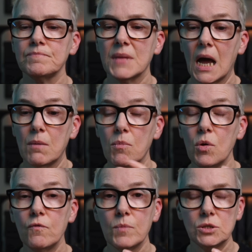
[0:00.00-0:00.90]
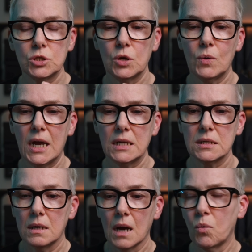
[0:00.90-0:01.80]
It had movement to it.
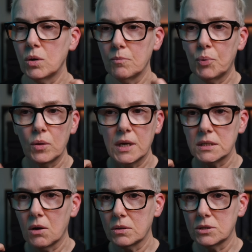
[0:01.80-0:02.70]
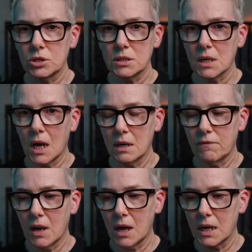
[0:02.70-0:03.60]
I wouldn't put this on just kind of
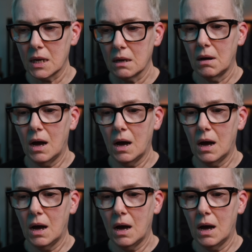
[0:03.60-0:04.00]
like,